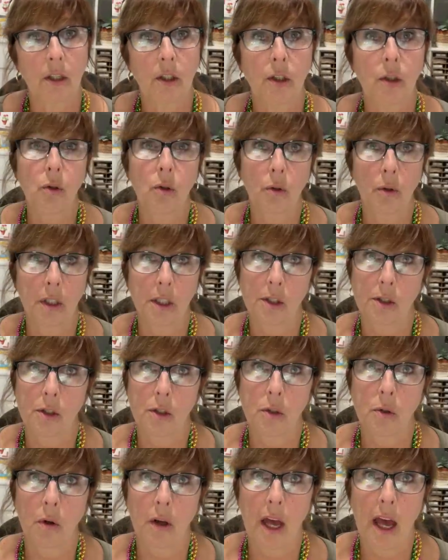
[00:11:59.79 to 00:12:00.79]
you don't get to
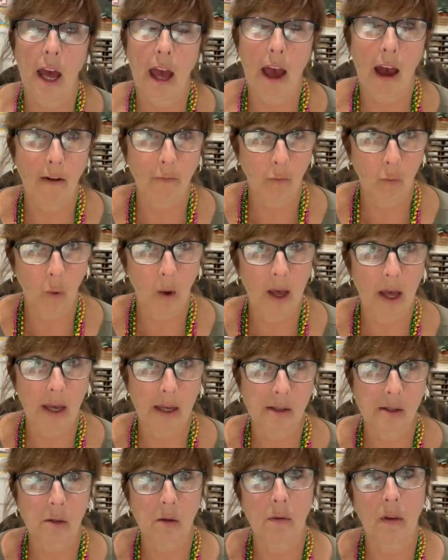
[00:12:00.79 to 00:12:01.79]
do it
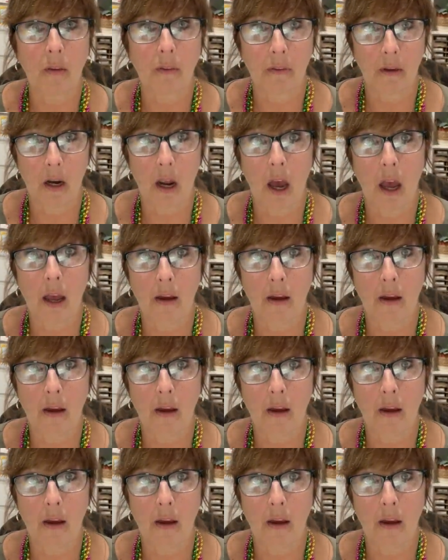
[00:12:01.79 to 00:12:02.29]
halfway so that then I